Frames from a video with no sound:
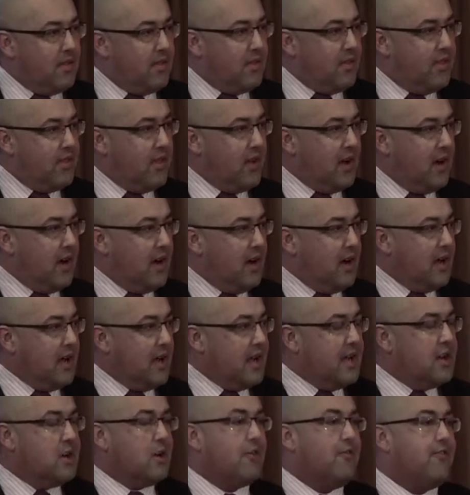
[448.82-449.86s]
the
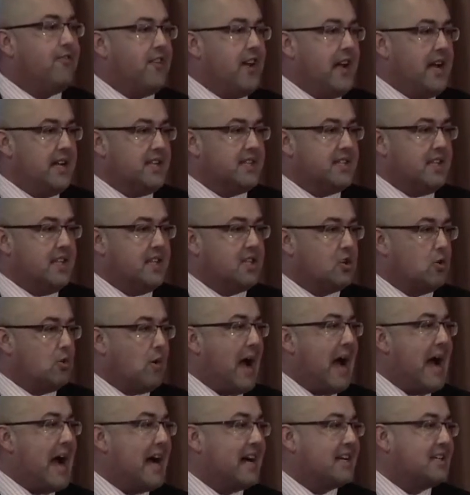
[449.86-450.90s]
interface, the
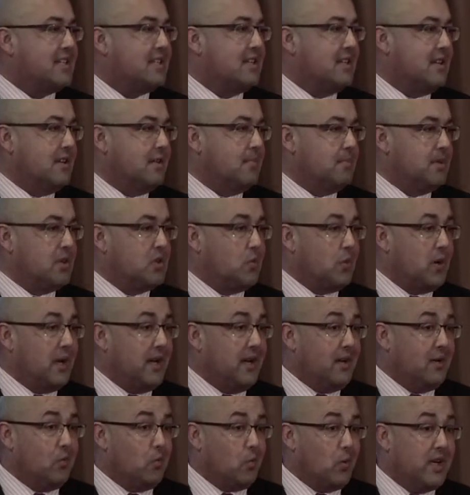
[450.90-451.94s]
interaction between